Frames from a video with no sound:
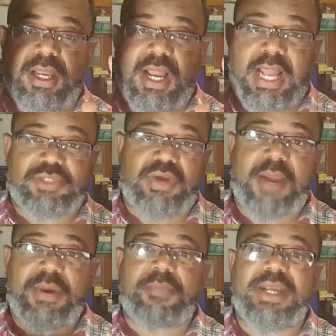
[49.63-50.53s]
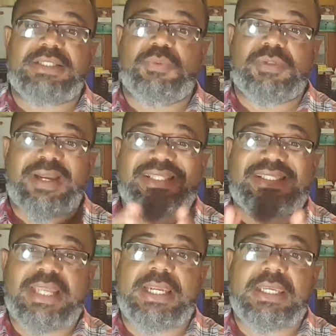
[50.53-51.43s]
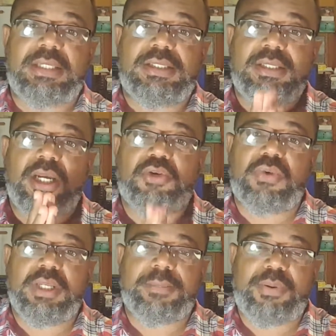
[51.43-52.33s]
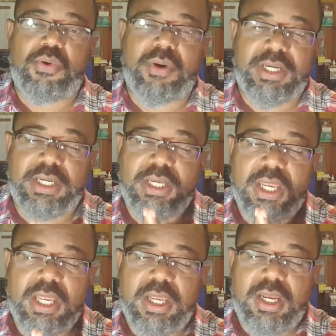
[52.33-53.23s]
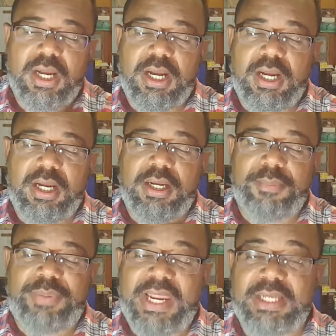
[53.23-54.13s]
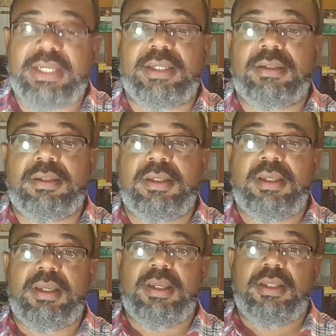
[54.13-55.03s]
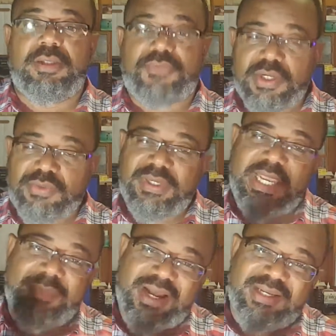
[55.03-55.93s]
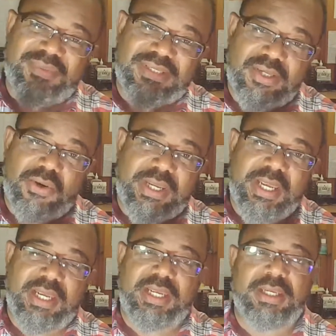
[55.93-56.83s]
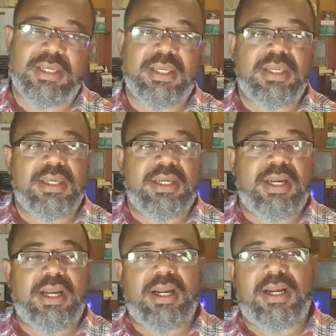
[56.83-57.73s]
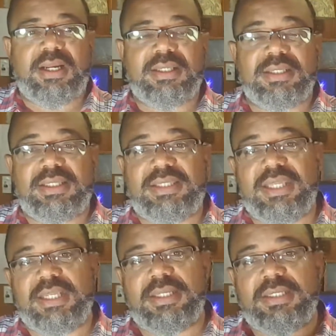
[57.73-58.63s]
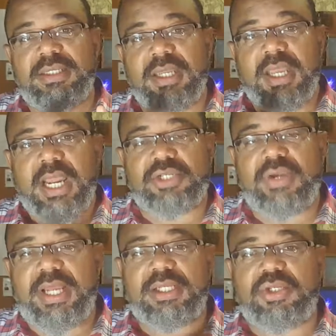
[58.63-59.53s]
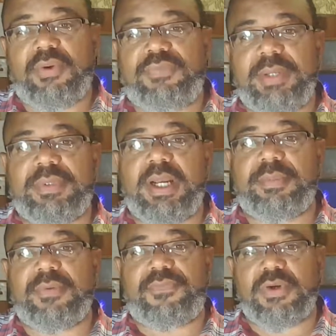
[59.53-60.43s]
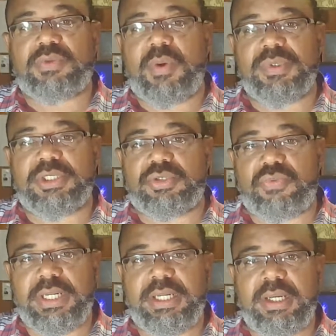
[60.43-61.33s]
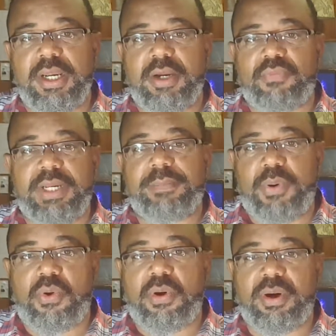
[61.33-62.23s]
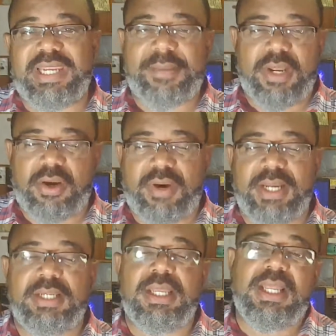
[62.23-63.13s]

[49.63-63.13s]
I tried my best. It was my second acrylic pouring painting. The first one came out, it was okay. Then I tried to do a flip cup. The first one was a tree ring pour, came out all right.